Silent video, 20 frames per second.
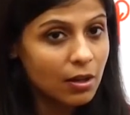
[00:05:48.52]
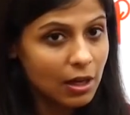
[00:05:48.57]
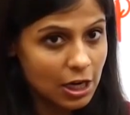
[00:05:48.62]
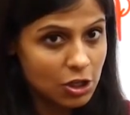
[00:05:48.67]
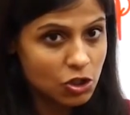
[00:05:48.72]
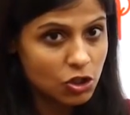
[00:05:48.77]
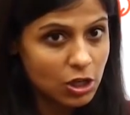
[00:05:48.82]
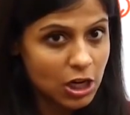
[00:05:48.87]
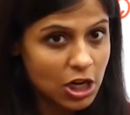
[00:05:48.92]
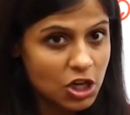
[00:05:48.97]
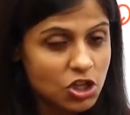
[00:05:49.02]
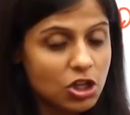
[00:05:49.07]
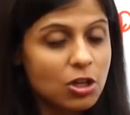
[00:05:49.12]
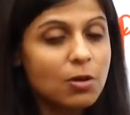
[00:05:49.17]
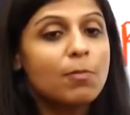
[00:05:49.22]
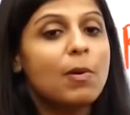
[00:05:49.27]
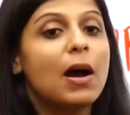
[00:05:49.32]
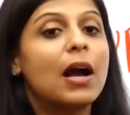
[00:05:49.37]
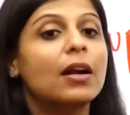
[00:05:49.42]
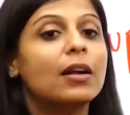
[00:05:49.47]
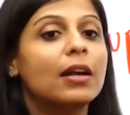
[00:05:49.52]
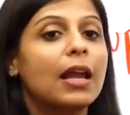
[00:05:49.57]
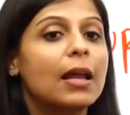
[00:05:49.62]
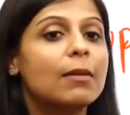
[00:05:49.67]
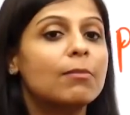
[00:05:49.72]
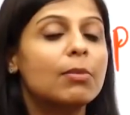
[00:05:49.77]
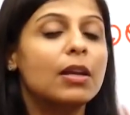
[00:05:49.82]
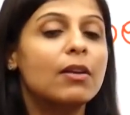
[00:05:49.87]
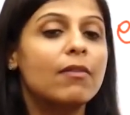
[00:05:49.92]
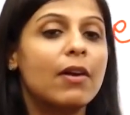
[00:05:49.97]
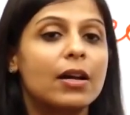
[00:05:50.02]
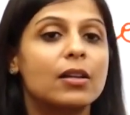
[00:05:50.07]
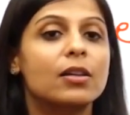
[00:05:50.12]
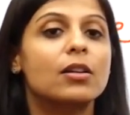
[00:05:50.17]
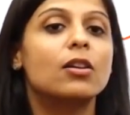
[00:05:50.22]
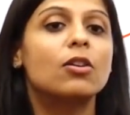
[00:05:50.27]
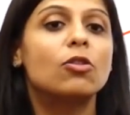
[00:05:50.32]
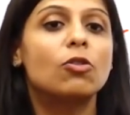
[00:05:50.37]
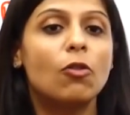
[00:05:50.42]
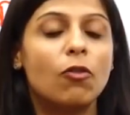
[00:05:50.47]
the education part, can be
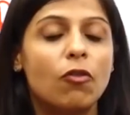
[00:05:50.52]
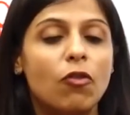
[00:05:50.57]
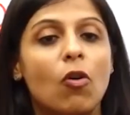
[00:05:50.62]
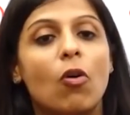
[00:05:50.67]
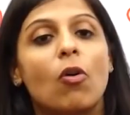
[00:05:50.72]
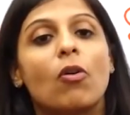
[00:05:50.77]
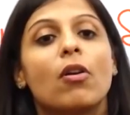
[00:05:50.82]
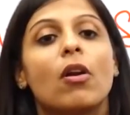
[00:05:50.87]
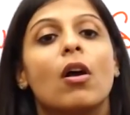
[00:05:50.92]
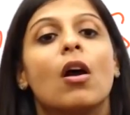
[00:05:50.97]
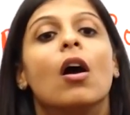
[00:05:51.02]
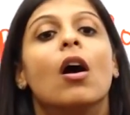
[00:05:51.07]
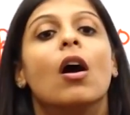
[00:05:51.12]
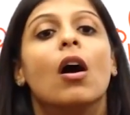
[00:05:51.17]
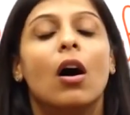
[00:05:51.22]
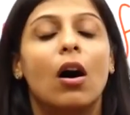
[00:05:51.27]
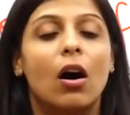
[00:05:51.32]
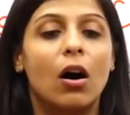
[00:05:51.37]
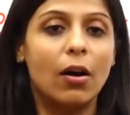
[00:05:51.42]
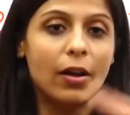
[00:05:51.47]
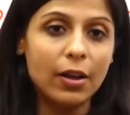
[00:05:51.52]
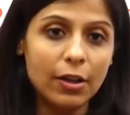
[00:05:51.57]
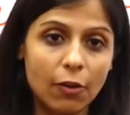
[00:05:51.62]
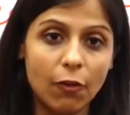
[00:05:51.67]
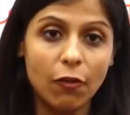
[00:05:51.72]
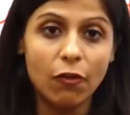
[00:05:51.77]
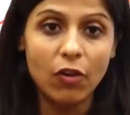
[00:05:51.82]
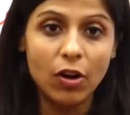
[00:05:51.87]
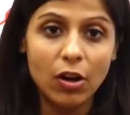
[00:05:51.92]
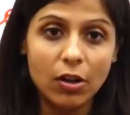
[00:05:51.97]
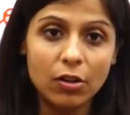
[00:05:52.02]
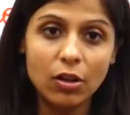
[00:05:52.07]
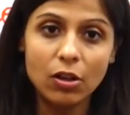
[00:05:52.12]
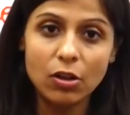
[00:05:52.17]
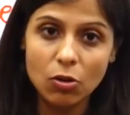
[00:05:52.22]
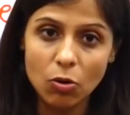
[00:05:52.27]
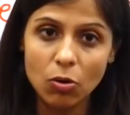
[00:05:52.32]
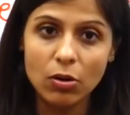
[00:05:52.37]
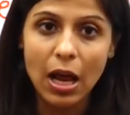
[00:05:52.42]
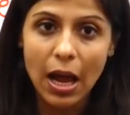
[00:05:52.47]
divided into four, into
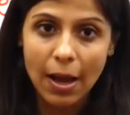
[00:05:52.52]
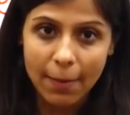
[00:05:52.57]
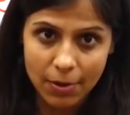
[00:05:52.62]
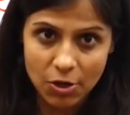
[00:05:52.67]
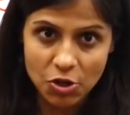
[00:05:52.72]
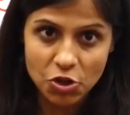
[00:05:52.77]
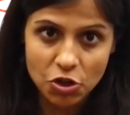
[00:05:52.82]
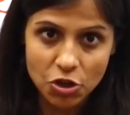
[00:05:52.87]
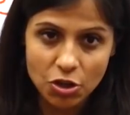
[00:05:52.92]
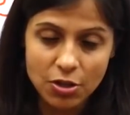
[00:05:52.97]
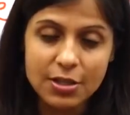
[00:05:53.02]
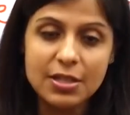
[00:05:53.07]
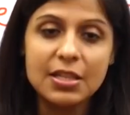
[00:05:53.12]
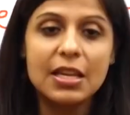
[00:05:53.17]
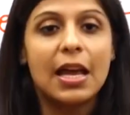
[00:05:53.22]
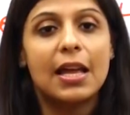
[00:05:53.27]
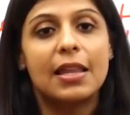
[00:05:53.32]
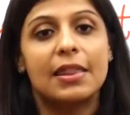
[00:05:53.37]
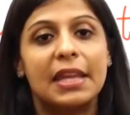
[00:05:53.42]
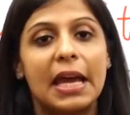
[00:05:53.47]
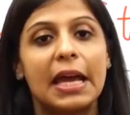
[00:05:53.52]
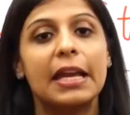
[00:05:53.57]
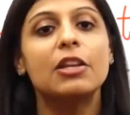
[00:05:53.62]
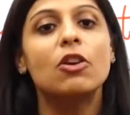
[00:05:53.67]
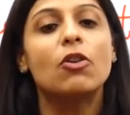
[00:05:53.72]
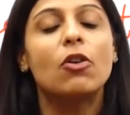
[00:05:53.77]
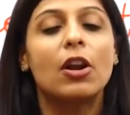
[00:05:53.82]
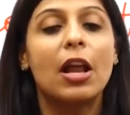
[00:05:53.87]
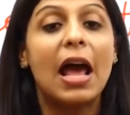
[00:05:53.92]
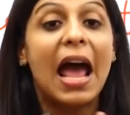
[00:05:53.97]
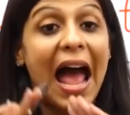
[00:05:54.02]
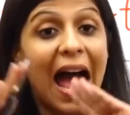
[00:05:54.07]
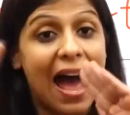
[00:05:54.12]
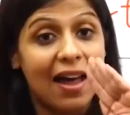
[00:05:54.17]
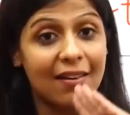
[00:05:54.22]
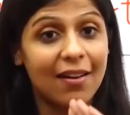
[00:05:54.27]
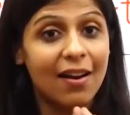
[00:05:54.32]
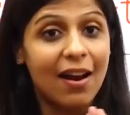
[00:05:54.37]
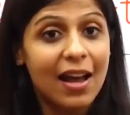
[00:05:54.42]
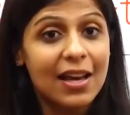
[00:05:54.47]
further two dimensions. And then you're going to
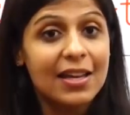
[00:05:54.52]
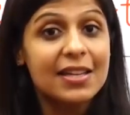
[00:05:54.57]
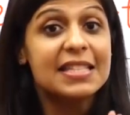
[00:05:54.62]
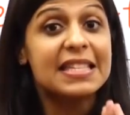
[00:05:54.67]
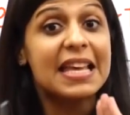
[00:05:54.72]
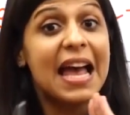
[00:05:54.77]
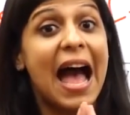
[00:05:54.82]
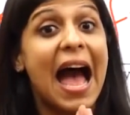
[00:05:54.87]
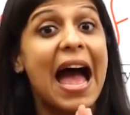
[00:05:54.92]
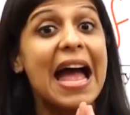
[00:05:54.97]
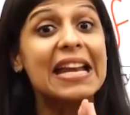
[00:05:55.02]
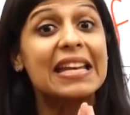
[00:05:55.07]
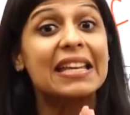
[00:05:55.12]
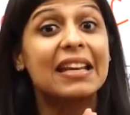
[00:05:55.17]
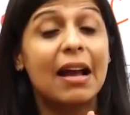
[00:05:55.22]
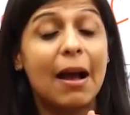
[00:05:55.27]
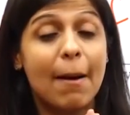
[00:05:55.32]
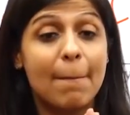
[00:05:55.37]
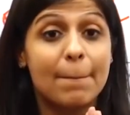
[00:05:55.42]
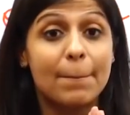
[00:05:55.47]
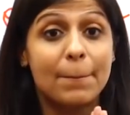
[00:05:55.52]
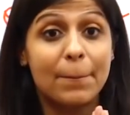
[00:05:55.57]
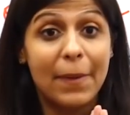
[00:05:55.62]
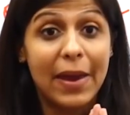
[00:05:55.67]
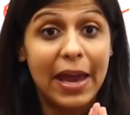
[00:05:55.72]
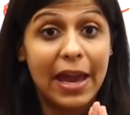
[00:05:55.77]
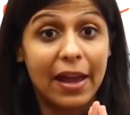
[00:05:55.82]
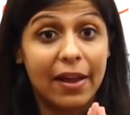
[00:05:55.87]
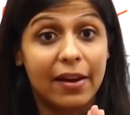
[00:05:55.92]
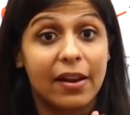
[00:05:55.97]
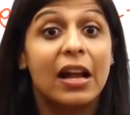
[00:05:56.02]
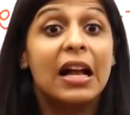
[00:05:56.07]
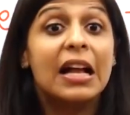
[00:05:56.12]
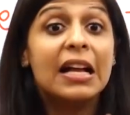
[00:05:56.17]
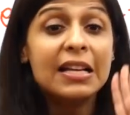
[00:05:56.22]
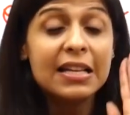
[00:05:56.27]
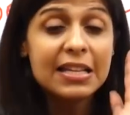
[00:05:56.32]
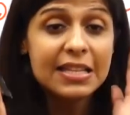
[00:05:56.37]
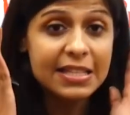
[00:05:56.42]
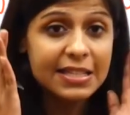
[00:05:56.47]
analyze and compare.
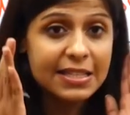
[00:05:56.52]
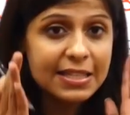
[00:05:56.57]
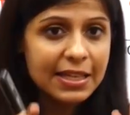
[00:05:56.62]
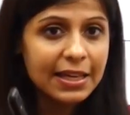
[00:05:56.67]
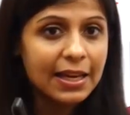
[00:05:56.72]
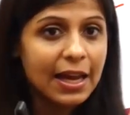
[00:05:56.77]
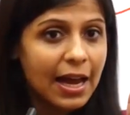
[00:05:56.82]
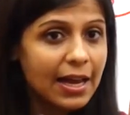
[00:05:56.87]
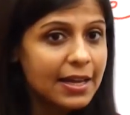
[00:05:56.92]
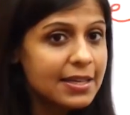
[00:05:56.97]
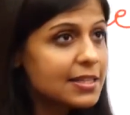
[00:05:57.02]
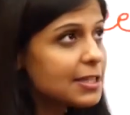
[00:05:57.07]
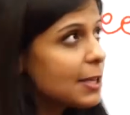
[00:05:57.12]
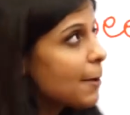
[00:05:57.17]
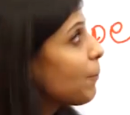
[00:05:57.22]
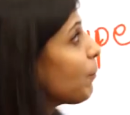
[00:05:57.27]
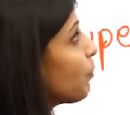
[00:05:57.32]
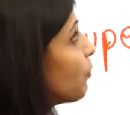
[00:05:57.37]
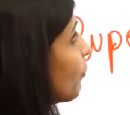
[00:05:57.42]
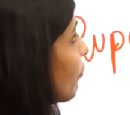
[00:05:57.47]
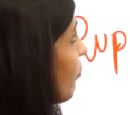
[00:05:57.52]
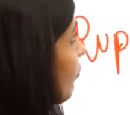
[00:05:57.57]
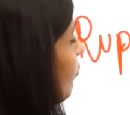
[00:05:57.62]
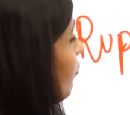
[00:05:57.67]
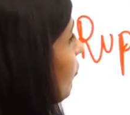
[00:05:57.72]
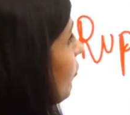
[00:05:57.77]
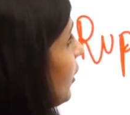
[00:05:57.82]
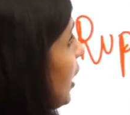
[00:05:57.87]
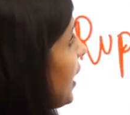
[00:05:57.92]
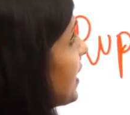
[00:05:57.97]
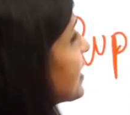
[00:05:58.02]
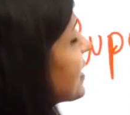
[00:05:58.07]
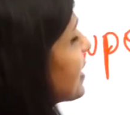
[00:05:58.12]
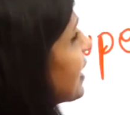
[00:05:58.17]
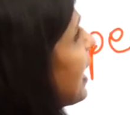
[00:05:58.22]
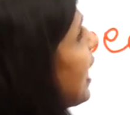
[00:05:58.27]
See guys, it's